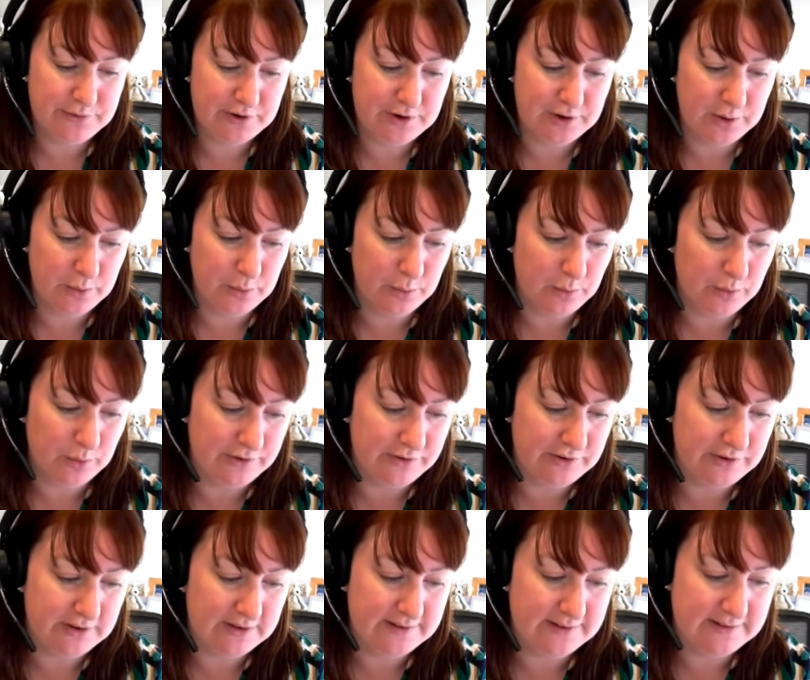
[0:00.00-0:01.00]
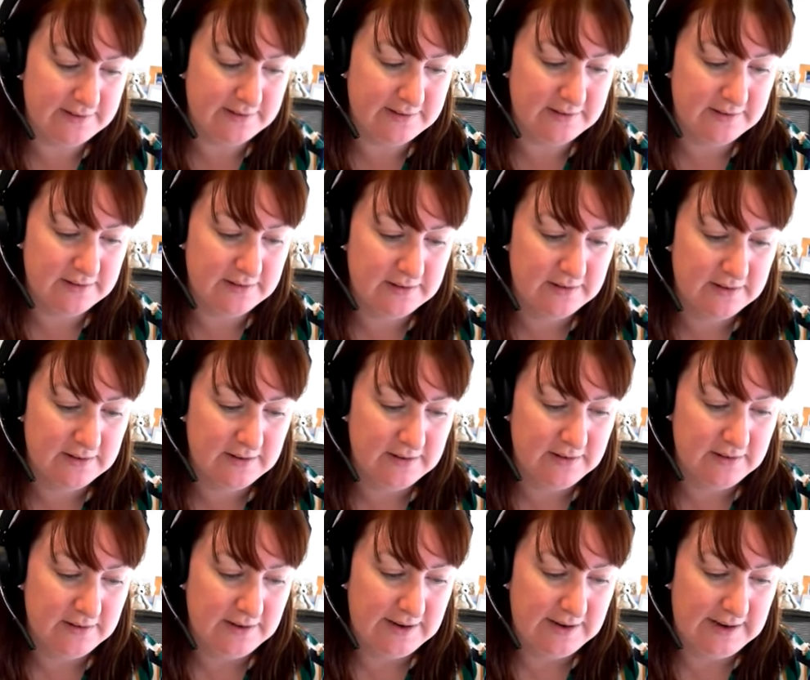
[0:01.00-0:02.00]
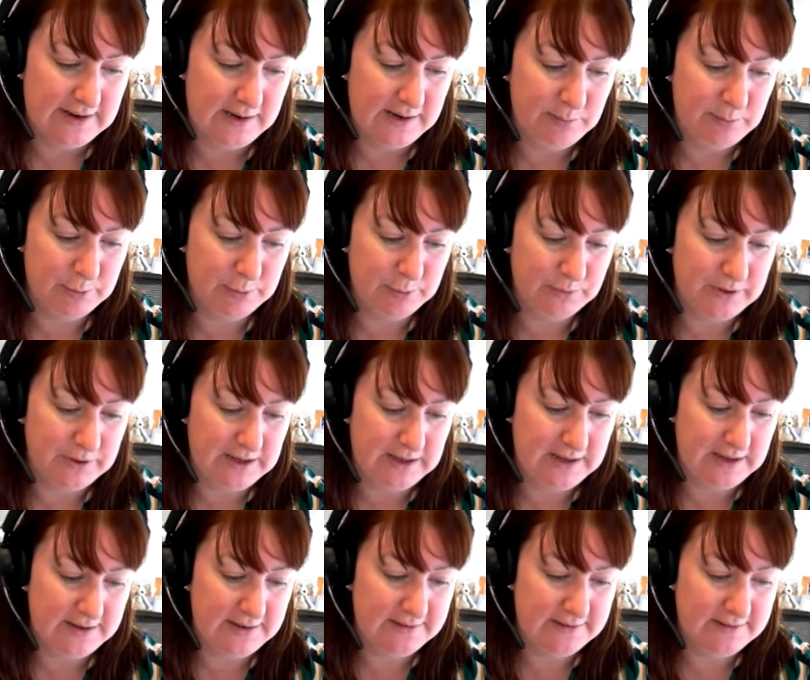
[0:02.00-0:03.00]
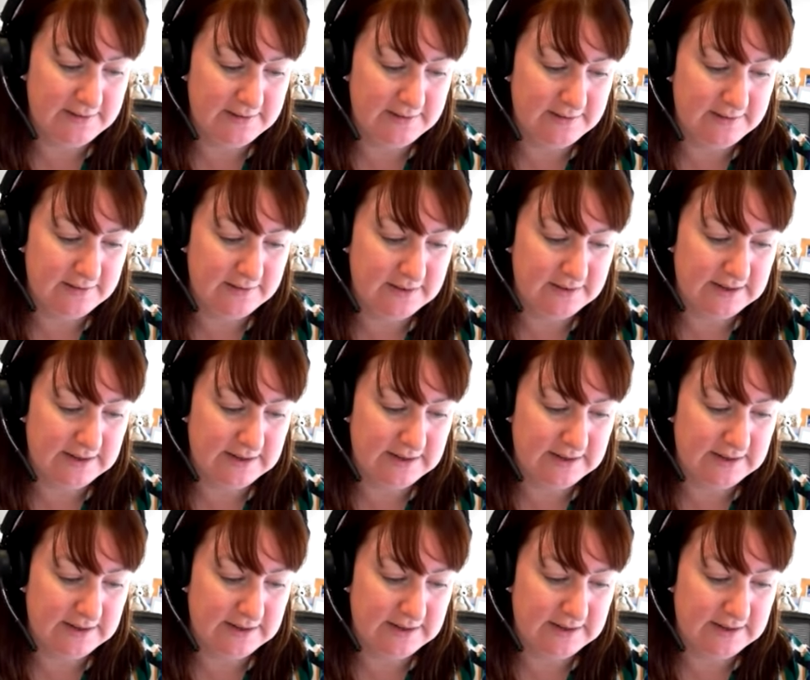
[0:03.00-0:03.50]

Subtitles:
Qantas, an employee's